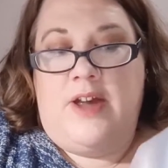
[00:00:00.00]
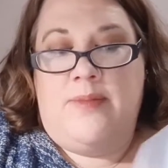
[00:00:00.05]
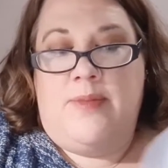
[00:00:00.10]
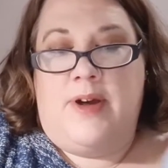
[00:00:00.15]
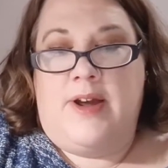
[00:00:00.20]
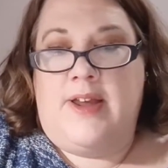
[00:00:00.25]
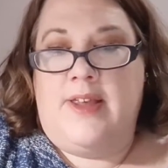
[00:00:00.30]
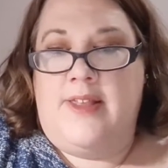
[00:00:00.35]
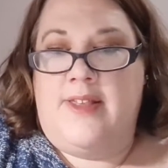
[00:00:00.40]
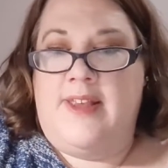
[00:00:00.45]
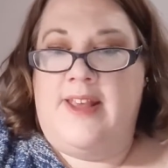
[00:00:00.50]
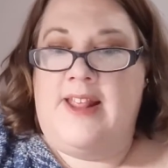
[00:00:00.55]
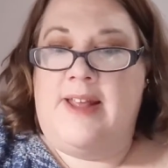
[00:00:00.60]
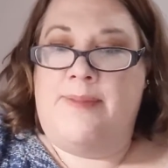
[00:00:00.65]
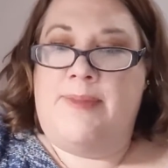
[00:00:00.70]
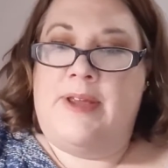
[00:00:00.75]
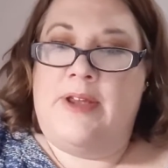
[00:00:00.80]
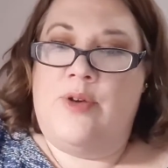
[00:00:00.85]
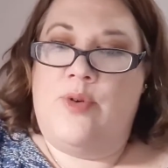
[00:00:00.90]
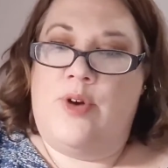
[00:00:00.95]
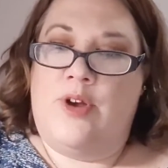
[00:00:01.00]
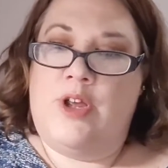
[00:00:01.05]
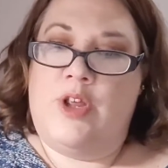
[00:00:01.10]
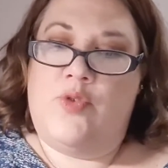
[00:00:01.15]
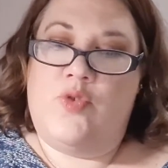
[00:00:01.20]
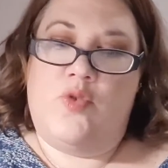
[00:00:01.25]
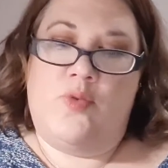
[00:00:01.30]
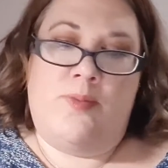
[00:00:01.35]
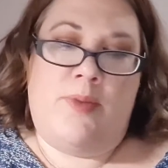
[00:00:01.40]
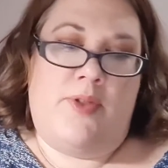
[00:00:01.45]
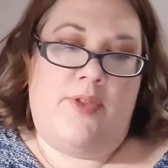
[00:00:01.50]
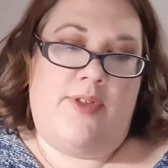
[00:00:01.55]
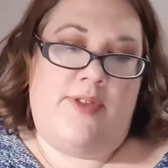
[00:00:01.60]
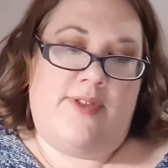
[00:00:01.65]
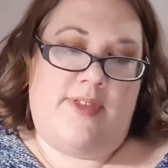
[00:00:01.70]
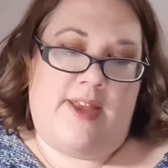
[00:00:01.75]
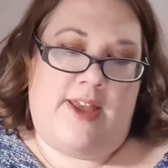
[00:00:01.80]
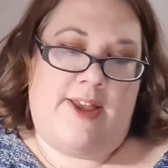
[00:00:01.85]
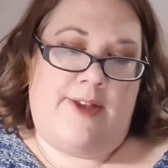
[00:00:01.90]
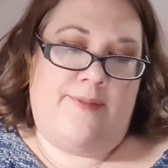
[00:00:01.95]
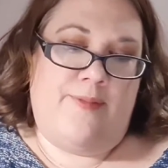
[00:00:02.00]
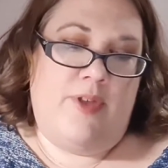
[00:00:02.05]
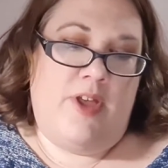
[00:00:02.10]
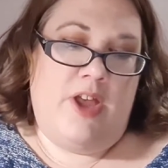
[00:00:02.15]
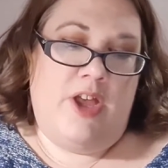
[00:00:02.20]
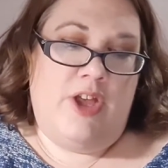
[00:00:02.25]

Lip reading: but I can see that being quite useful for Mother's Day.